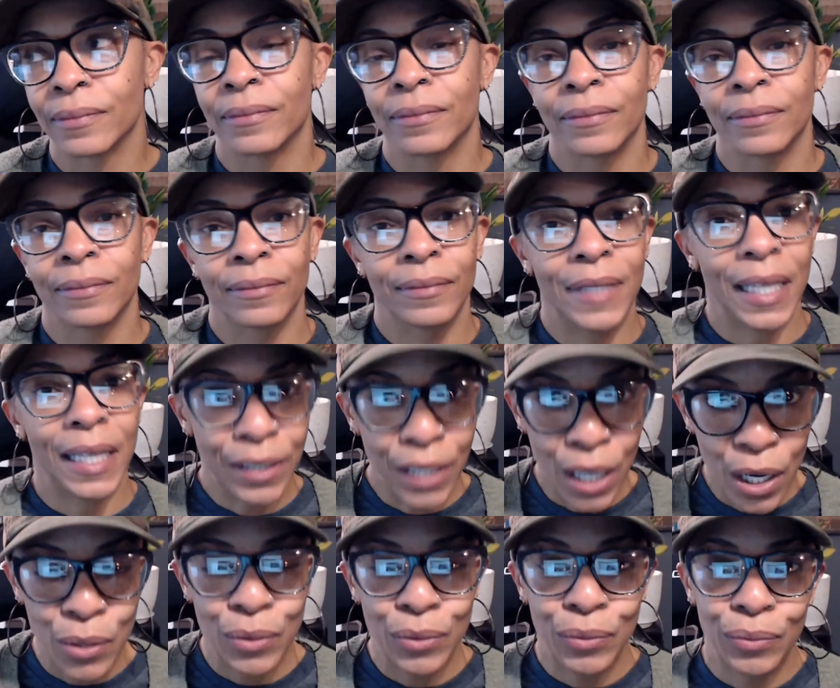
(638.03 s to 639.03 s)
They
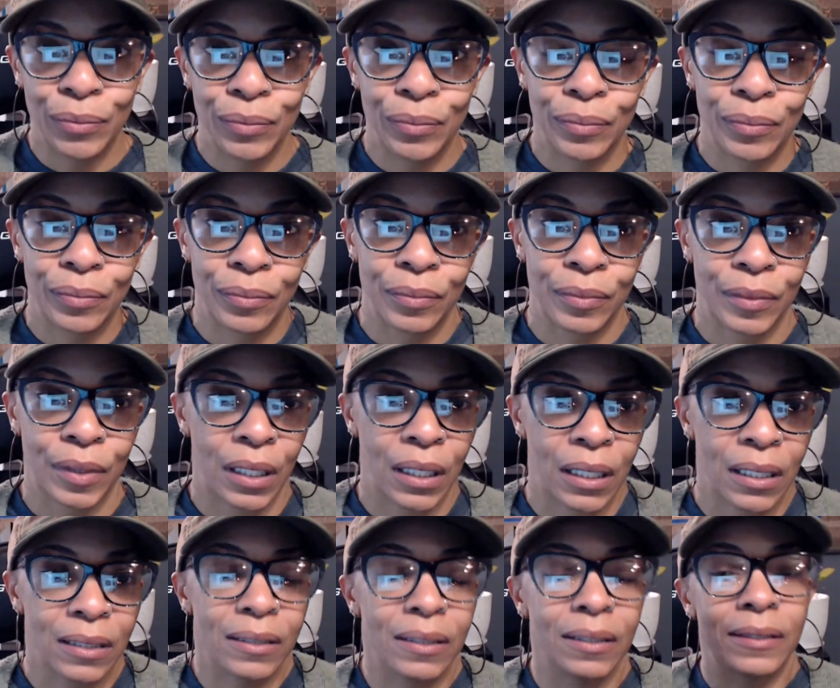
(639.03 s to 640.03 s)
don't.
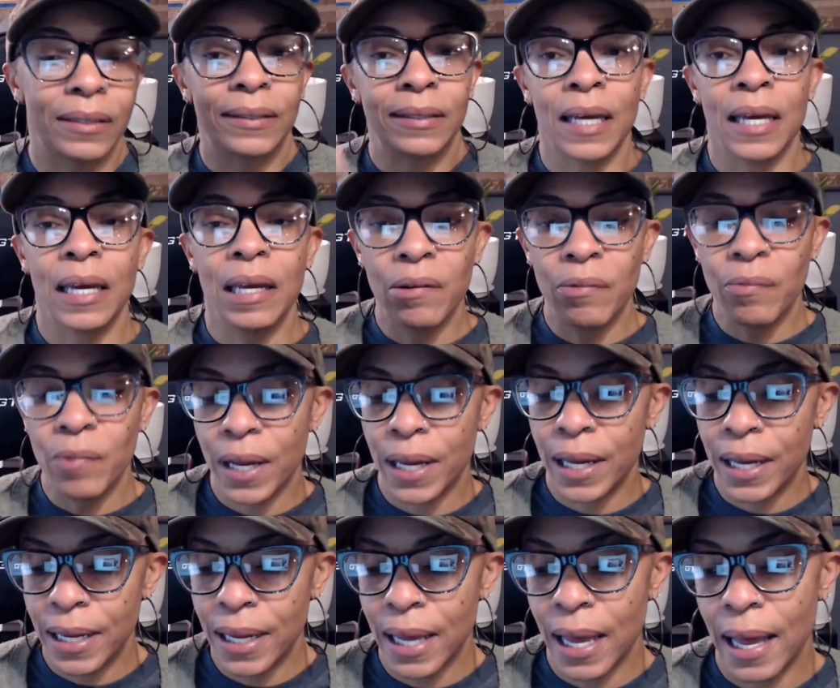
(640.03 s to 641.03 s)
The same
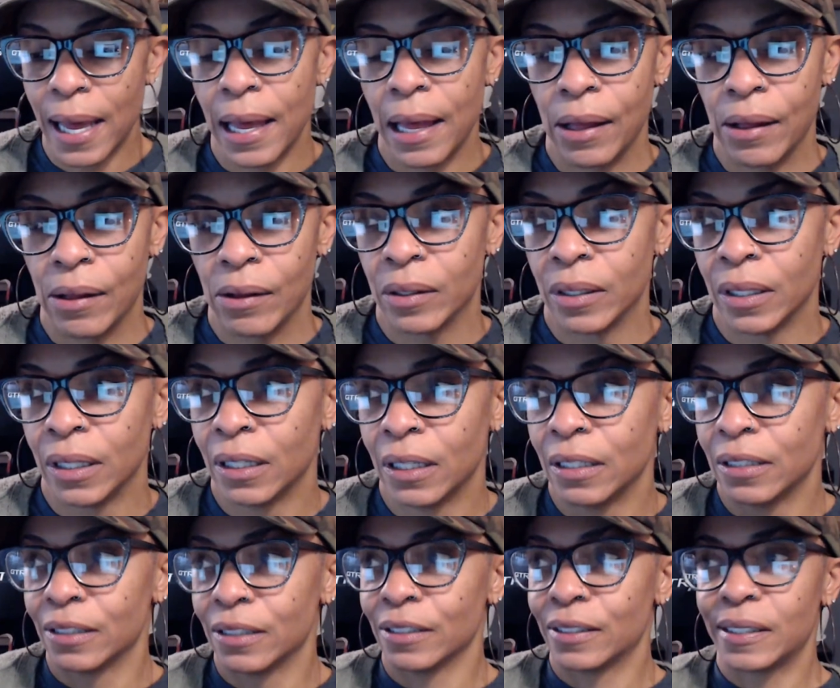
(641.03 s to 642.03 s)
way how
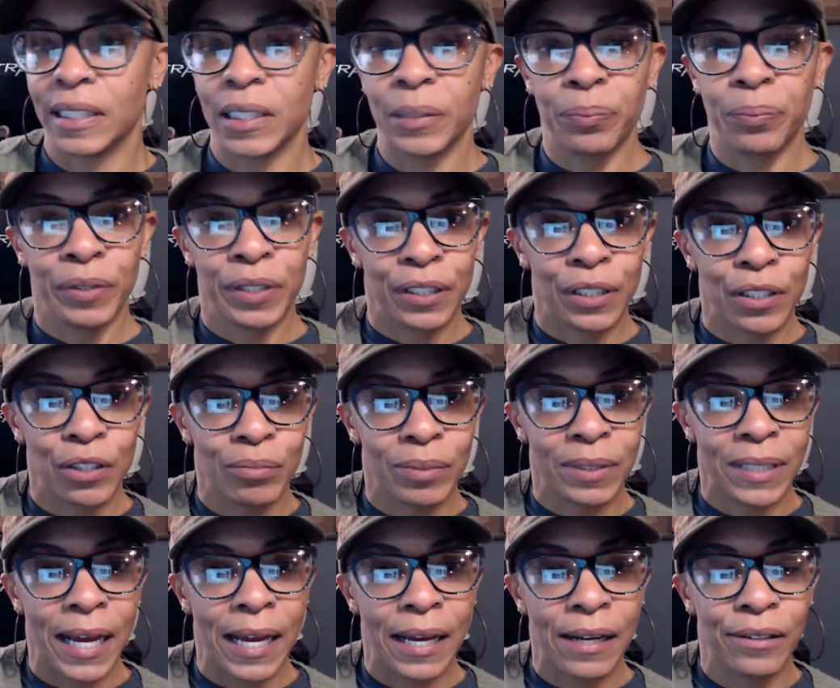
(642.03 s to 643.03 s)
the slippery slope
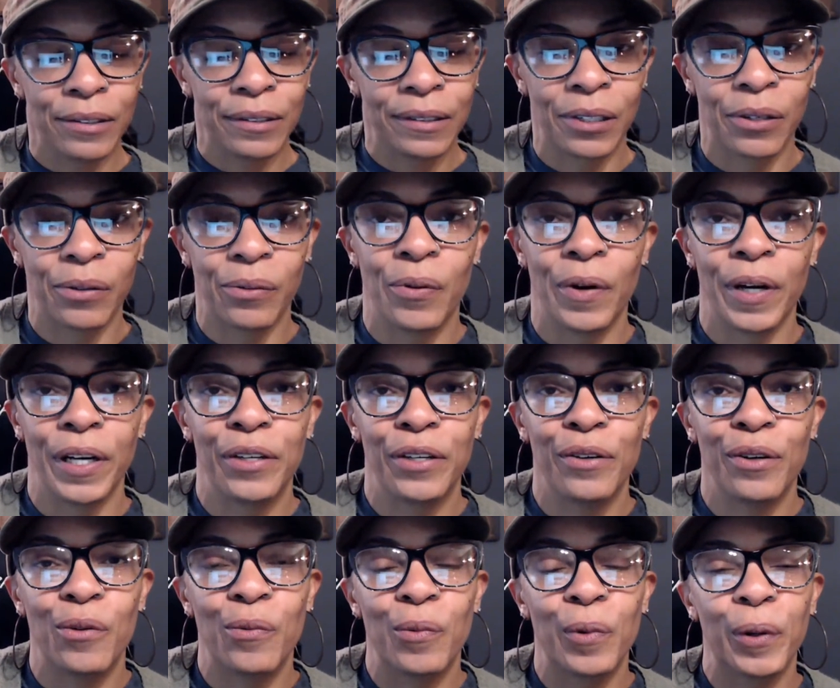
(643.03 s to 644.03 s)
down to where you
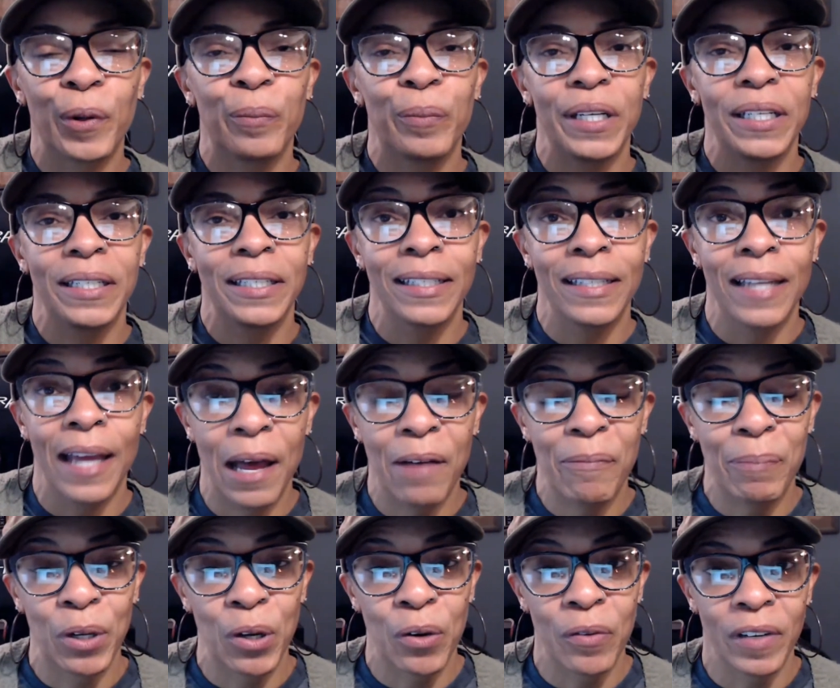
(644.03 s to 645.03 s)
don't want to be didn't
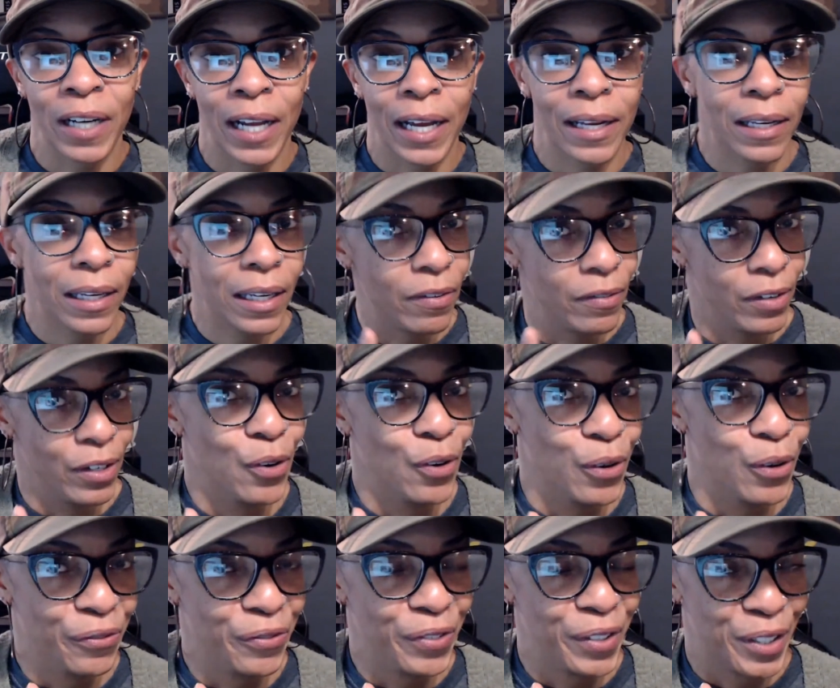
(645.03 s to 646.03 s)
happen overnight, even though
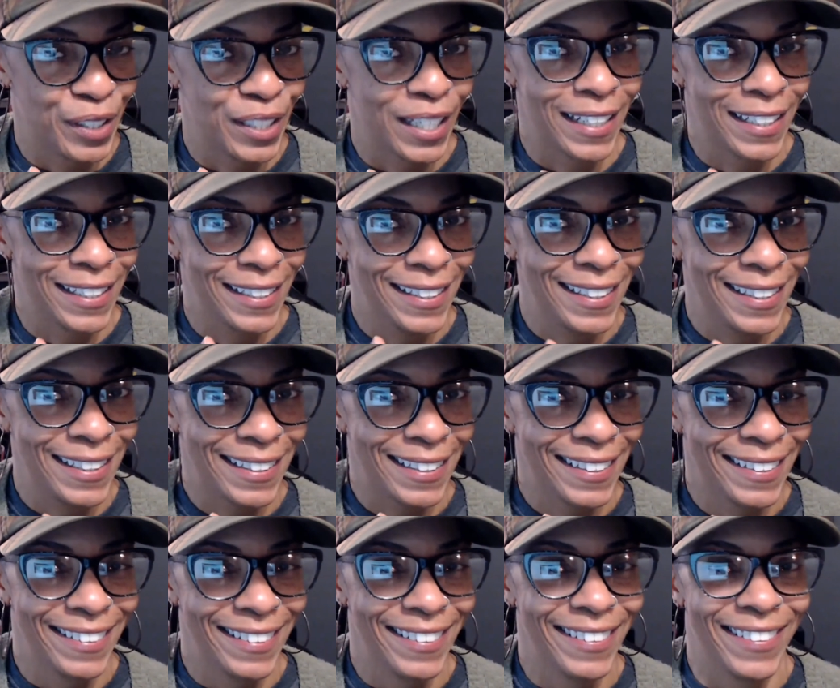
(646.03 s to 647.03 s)
it feels like it did.
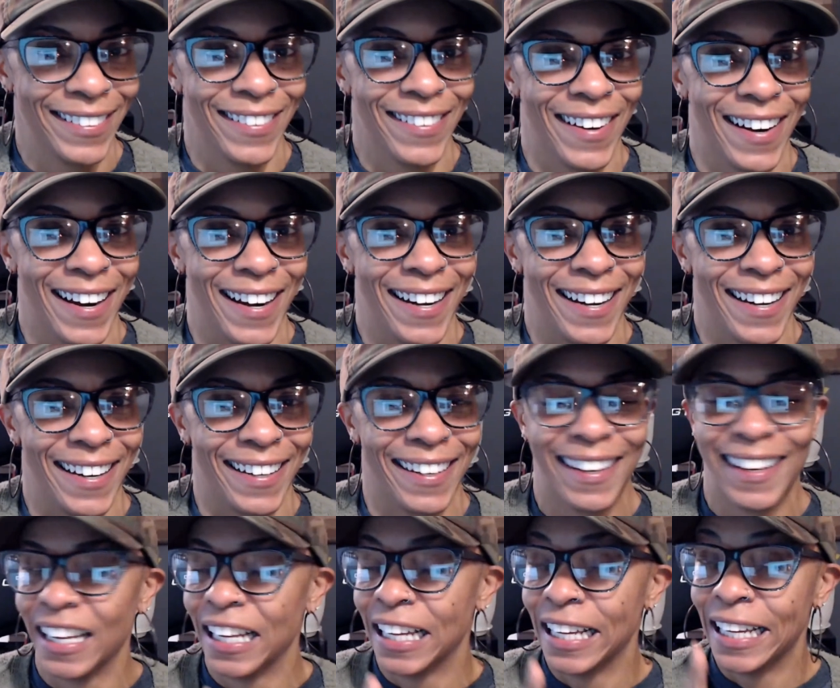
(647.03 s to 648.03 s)
Right?
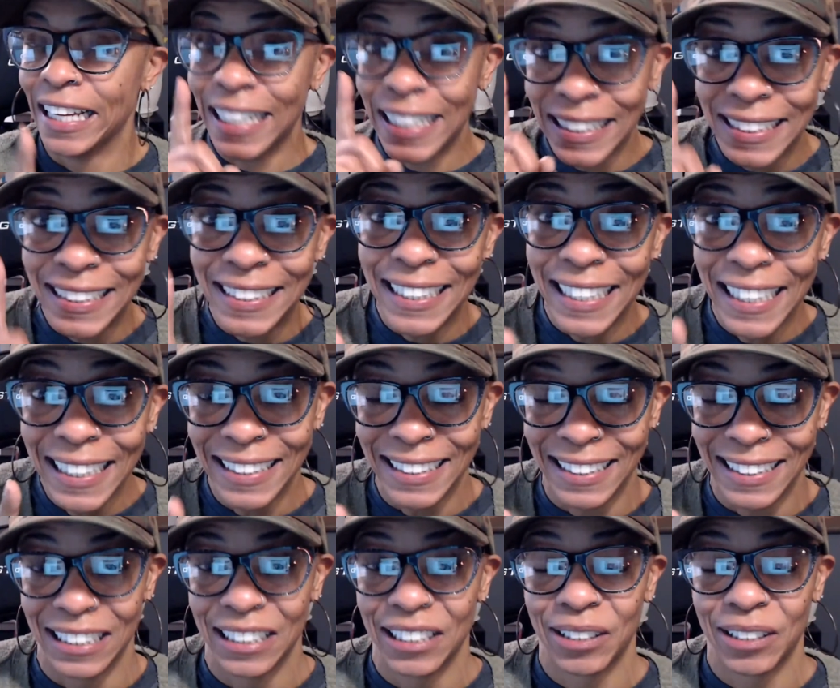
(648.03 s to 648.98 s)
It didn't.